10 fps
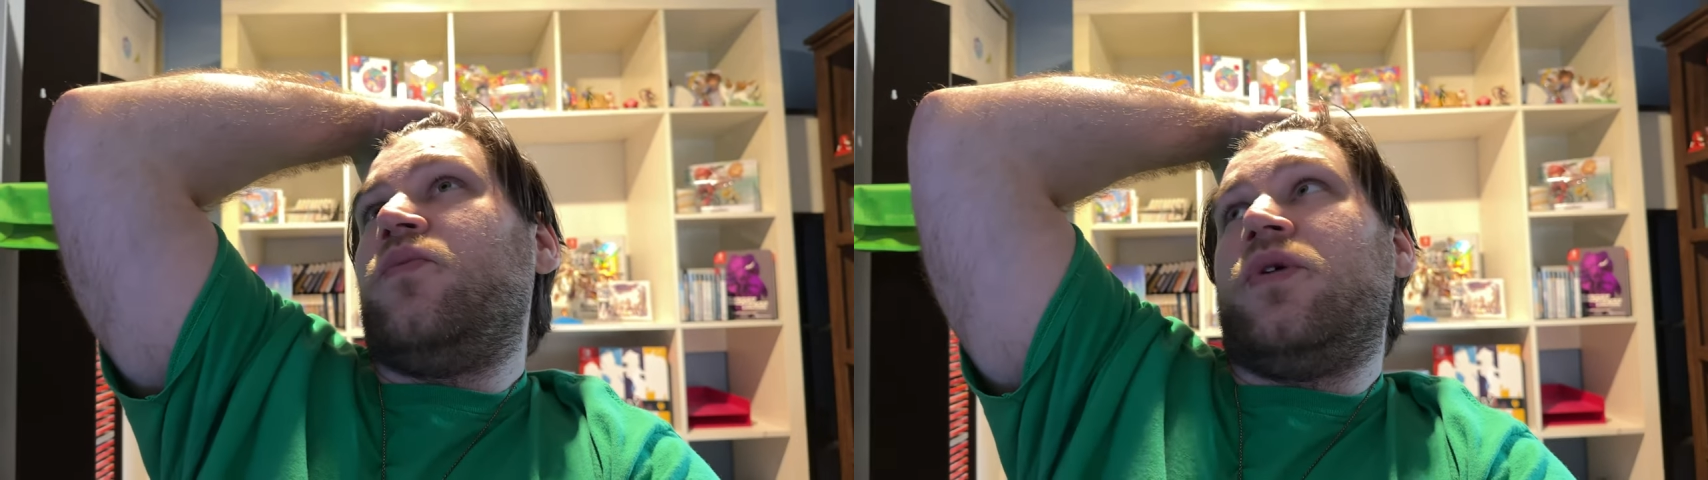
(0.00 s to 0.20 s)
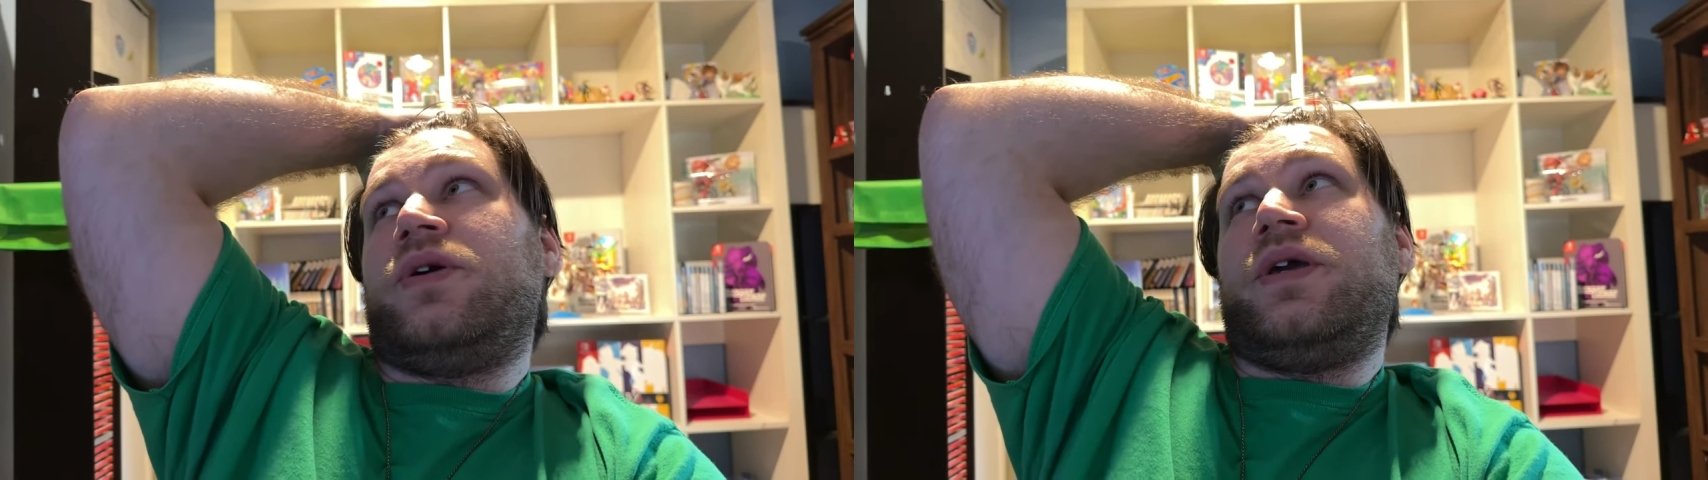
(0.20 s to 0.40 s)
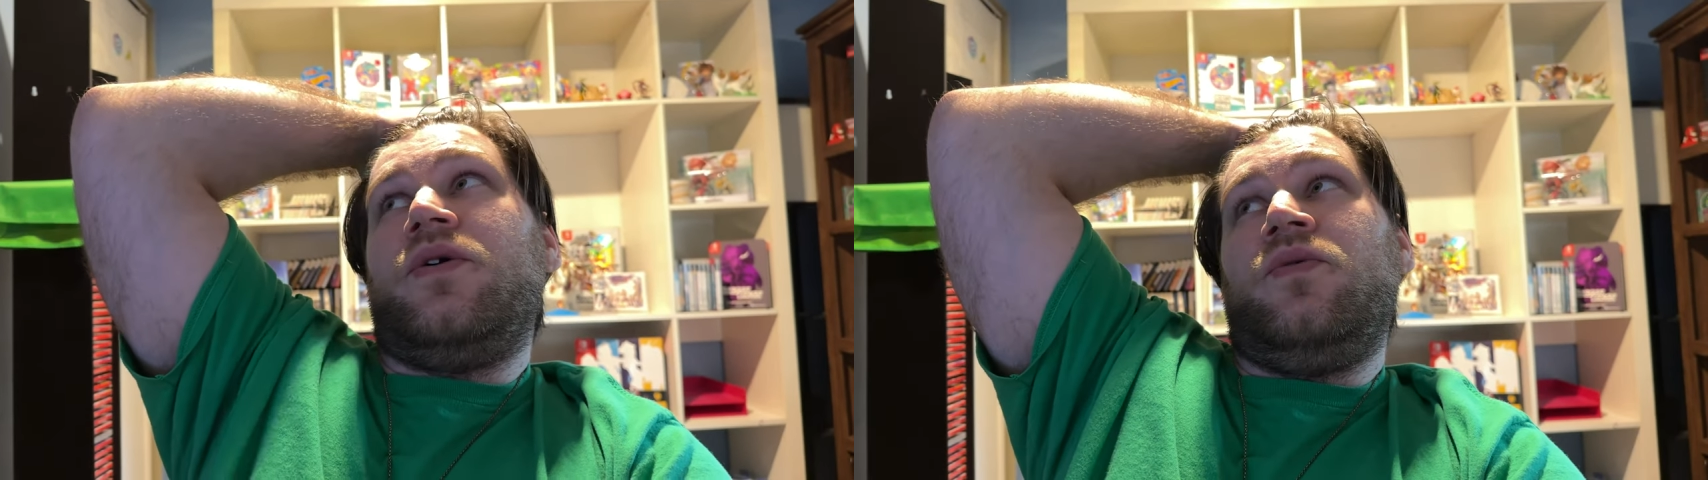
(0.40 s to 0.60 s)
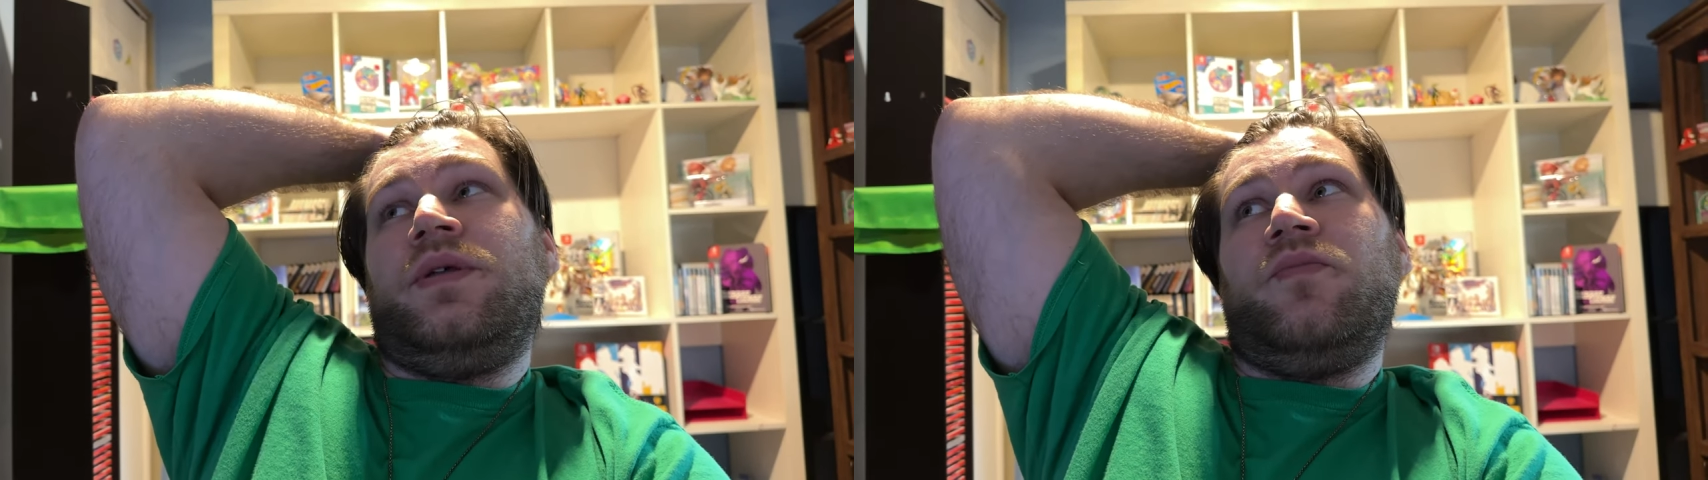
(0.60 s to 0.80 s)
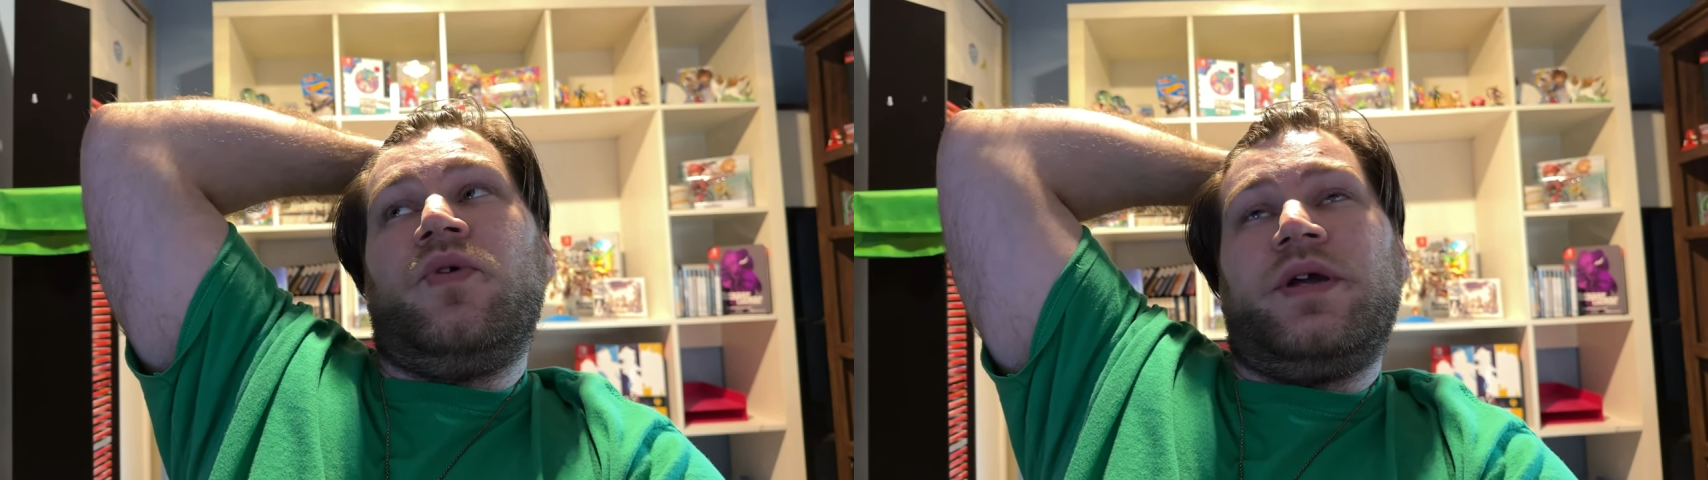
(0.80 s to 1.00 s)
working only
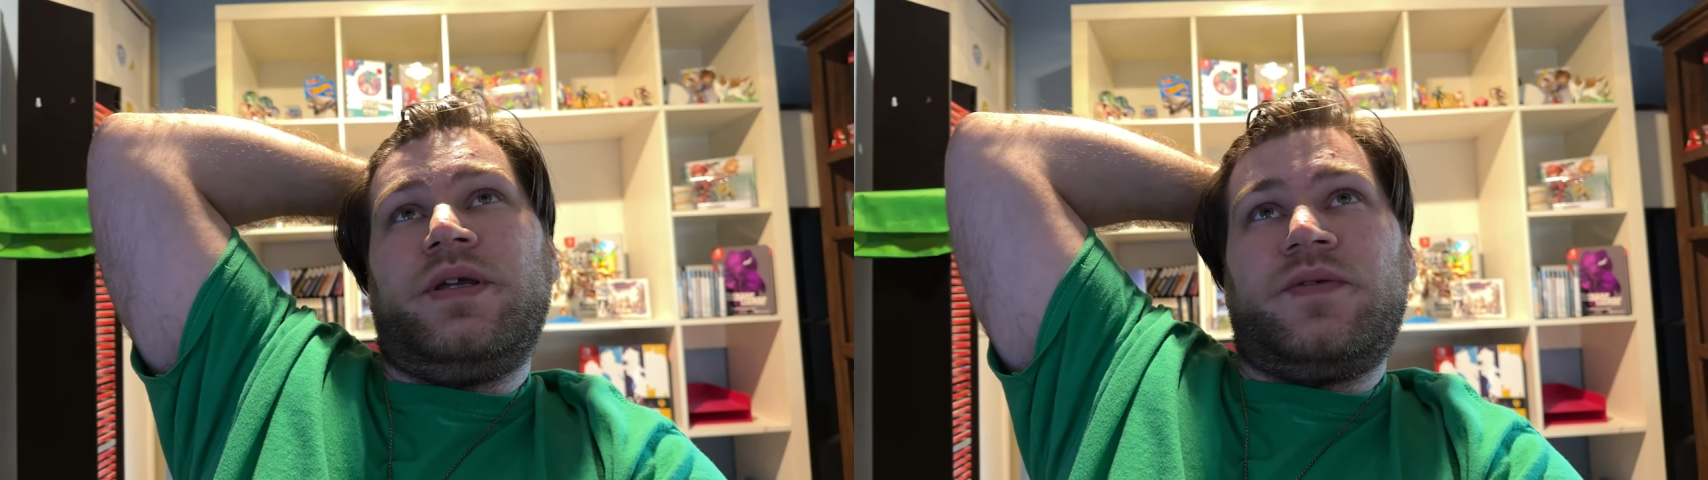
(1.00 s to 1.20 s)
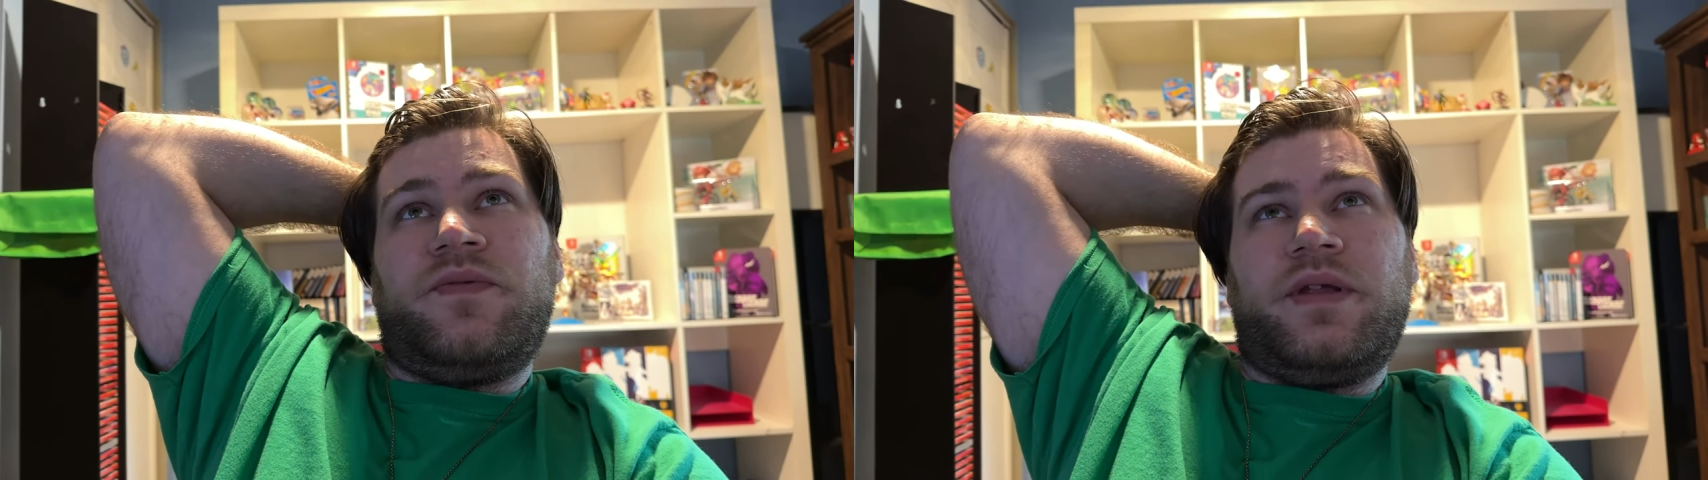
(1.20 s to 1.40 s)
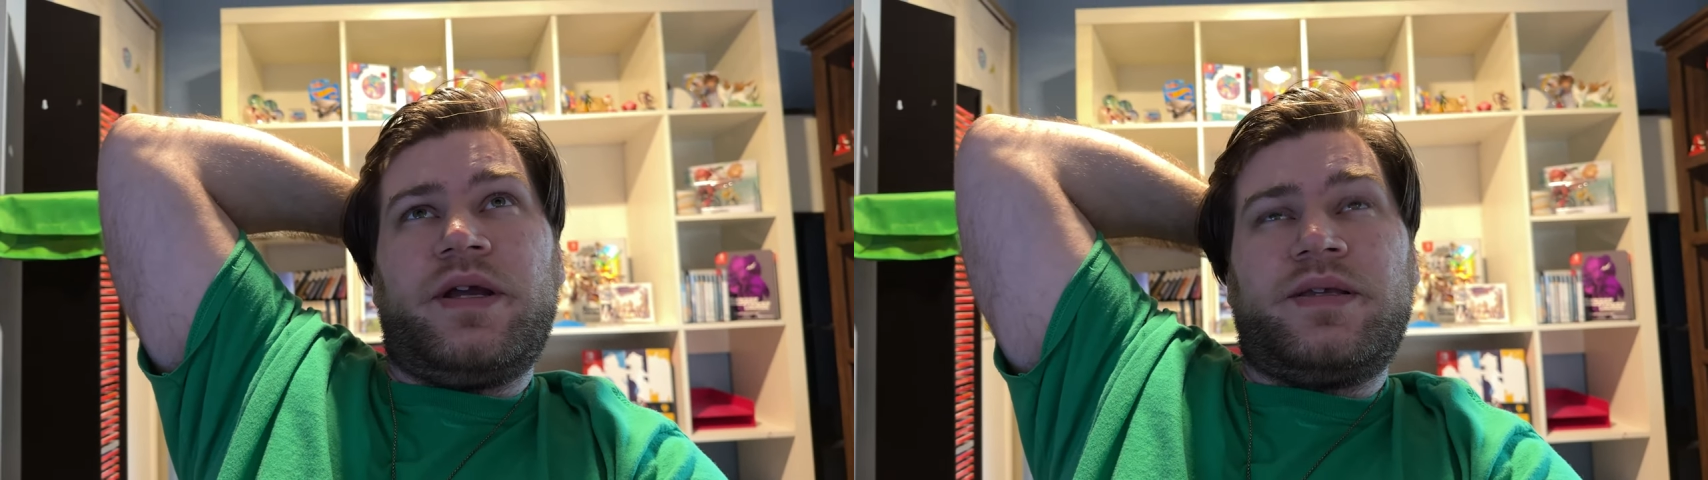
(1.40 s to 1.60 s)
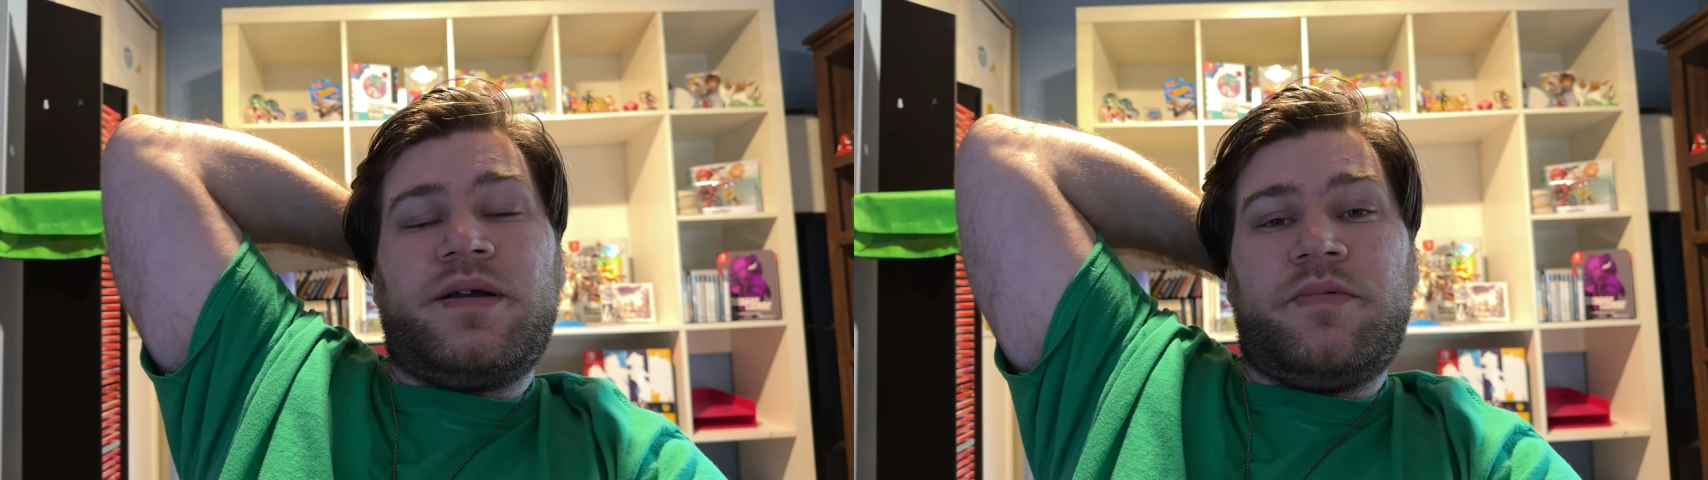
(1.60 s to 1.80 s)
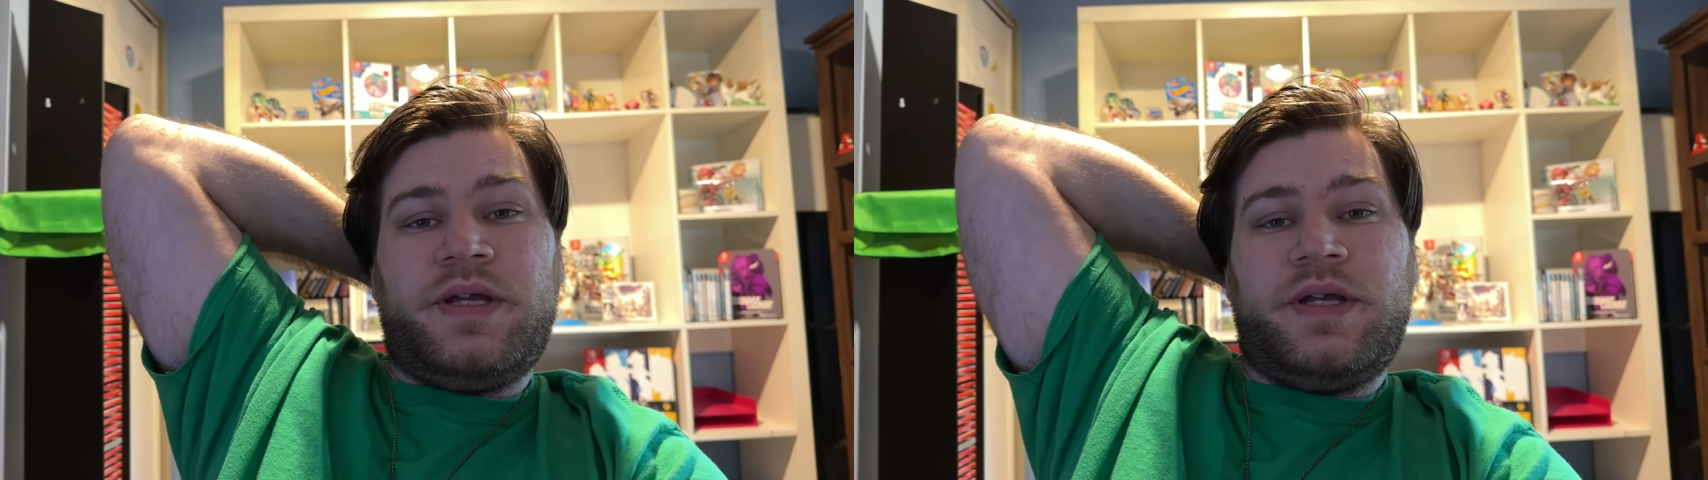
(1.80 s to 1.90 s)
mornings for the next couple